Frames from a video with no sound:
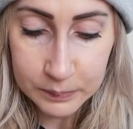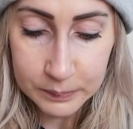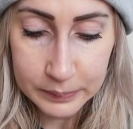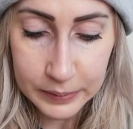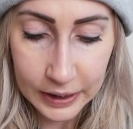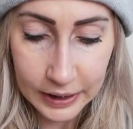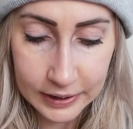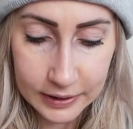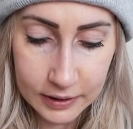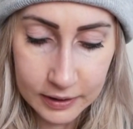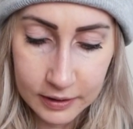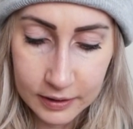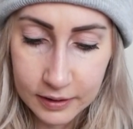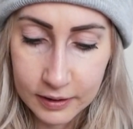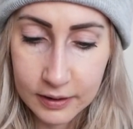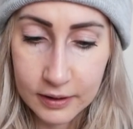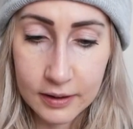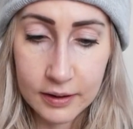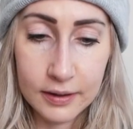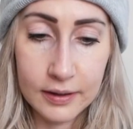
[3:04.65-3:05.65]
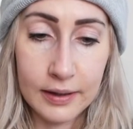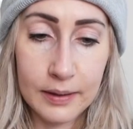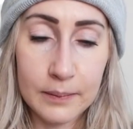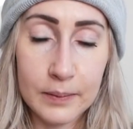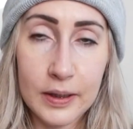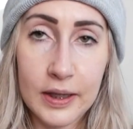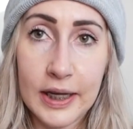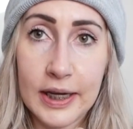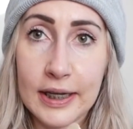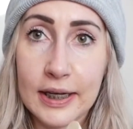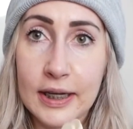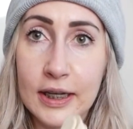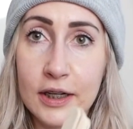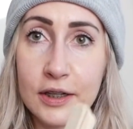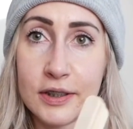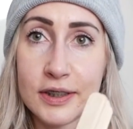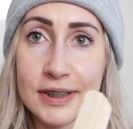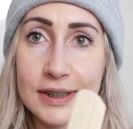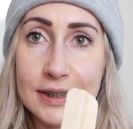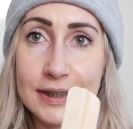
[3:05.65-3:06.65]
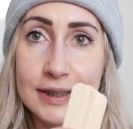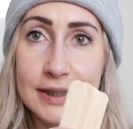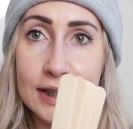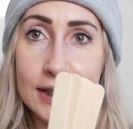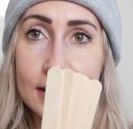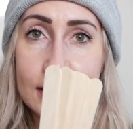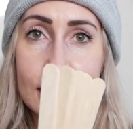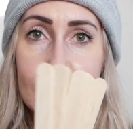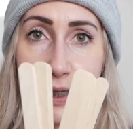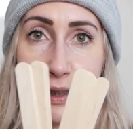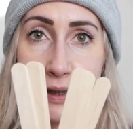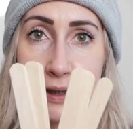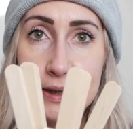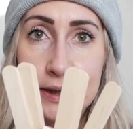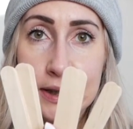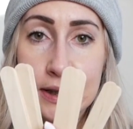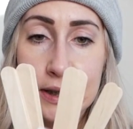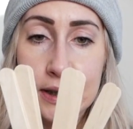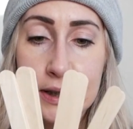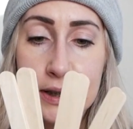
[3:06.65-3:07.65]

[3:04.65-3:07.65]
but they were like, here's the stick test.